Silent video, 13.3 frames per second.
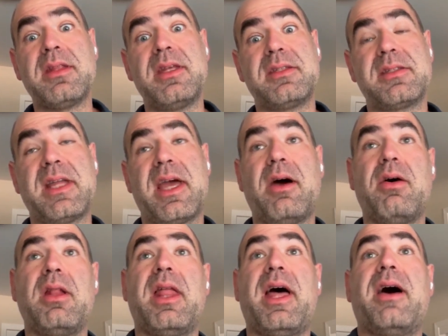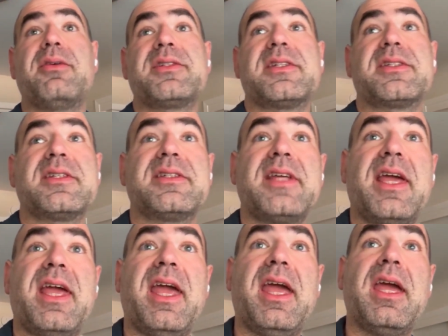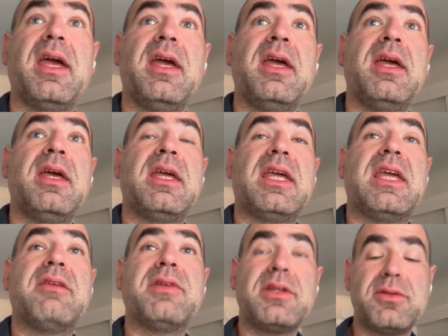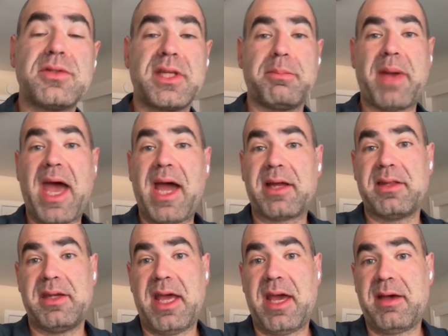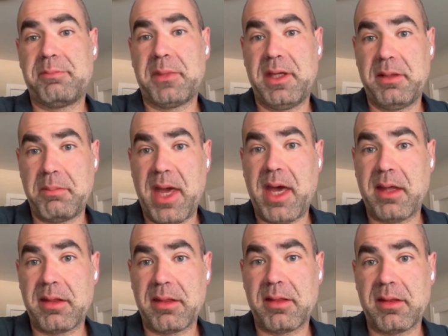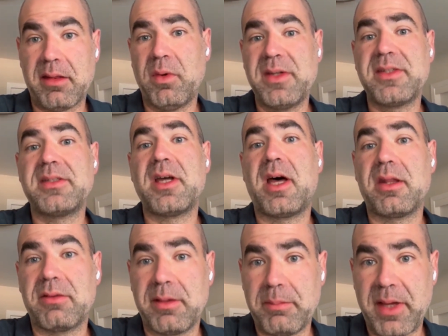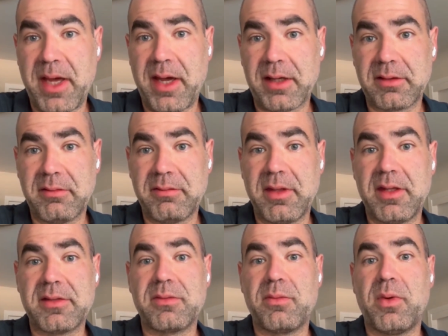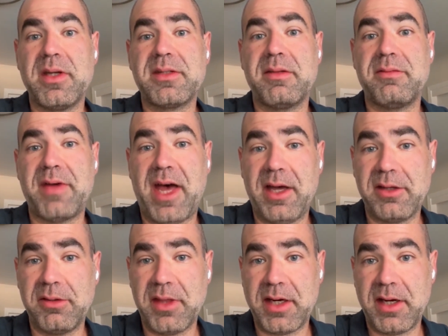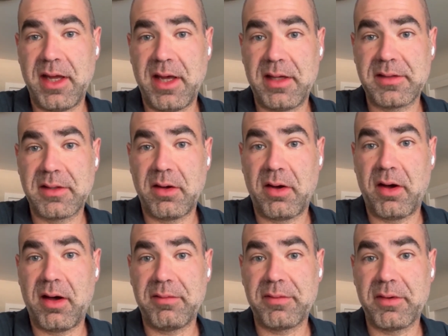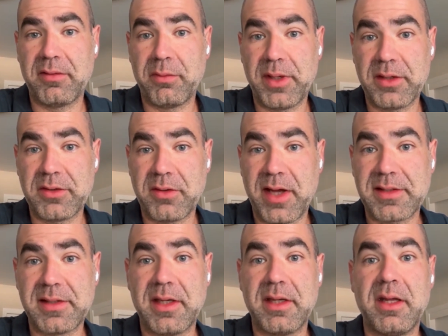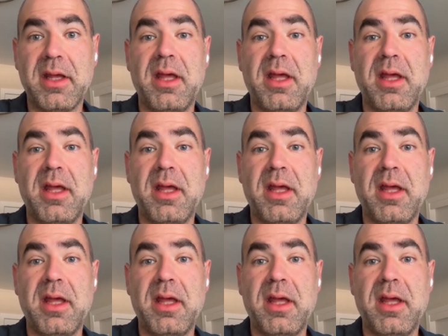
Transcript: This now allows us to say, hey, even using back of the napkin math, what is the dollar impact of this? What is the value that it has to offer if we address it?